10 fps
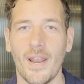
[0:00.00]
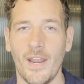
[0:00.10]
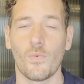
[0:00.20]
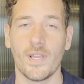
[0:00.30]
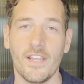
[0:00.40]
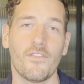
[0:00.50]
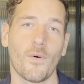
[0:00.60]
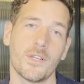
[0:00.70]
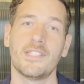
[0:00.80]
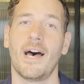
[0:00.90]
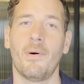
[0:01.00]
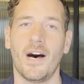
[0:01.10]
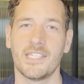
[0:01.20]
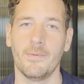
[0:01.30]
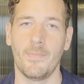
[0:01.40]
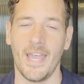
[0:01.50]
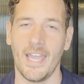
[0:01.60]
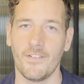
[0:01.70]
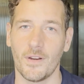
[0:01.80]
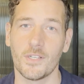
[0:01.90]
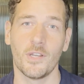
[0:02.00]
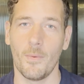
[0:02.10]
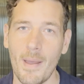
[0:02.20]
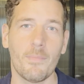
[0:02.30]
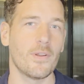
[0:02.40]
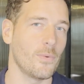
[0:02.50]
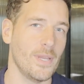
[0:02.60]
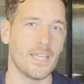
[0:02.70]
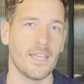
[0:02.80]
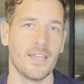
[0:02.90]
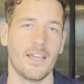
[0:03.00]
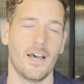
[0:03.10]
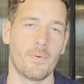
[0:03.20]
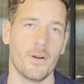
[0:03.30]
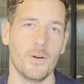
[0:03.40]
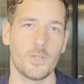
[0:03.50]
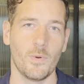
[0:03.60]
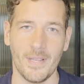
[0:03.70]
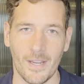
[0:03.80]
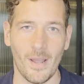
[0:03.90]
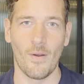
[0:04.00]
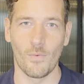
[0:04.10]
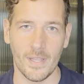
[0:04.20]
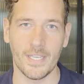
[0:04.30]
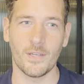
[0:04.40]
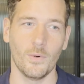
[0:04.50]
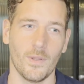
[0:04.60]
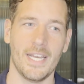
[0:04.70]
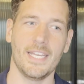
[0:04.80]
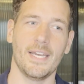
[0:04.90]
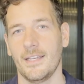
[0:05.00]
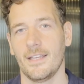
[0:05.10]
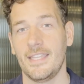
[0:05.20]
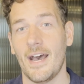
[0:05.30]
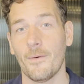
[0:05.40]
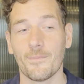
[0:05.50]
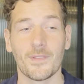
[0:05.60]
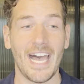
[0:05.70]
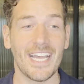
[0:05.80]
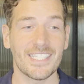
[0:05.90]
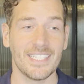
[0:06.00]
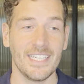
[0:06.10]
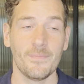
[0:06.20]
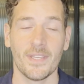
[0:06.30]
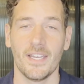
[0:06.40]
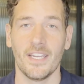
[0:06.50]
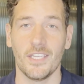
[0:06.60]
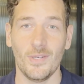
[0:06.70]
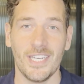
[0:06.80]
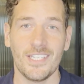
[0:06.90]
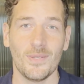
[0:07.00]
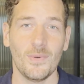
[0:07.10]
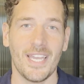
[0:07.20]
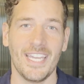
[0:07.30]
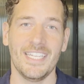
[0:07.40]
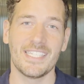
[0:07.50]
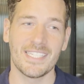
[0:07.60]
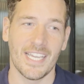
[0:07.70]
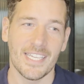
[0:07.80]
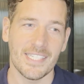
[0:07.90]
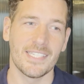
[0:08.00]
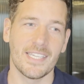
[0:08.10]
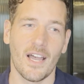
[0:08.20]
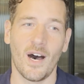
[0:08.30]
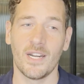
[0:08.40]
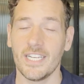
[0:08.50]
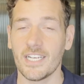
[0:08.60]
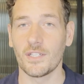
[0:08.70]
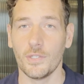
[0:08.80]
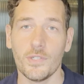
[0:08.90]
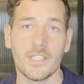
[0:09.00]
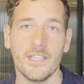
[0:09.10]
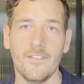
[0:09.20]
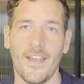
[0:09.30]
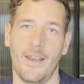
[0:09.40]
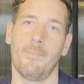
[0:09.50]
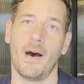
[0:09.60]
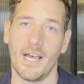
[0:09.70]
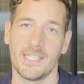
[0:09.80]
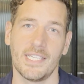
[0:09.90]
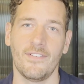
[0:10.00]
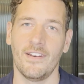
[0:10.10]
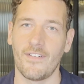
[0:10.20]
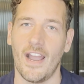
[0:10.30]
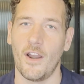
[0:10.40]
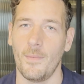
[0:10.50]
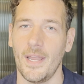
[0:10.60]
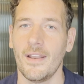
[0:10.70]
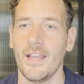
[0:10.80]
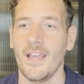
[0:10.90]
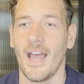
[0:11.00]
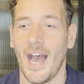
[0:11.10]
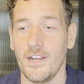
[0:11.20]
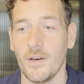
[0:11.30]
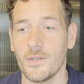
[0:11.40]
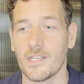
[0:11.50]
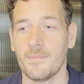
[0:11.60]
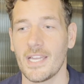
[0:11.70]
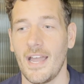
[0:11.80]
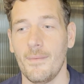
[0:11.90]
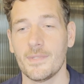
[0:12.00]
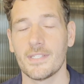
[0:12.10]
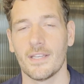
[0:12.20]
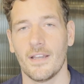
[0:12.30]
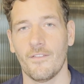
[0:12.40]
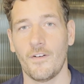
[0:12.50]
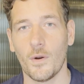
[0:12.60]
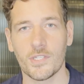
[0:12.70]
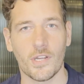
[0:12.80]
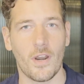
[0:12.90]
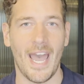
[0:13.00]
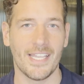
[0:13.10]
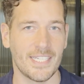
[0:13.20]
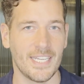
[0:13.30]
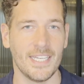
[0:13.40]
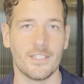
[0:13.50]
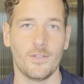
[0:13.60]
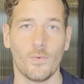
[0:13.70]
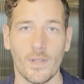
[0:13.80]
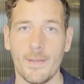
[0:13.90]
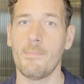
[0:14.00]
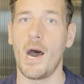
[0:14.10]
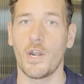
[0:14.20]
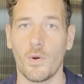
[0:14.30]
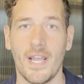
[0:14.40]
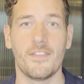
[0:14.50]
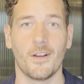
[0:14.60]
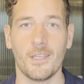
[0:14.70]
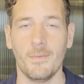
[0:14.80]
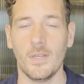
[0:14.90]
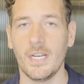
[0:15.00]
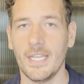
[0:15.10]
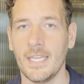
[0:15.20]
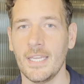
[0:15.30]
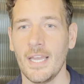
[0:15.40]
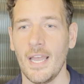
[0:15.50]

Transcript: and reinforce that positive behavior. So member of the week approach would be a really cool idea. Now, lastly, you need to insist on an inclusive and positive environment. I know sometimes folks are hesitant to really moderate their community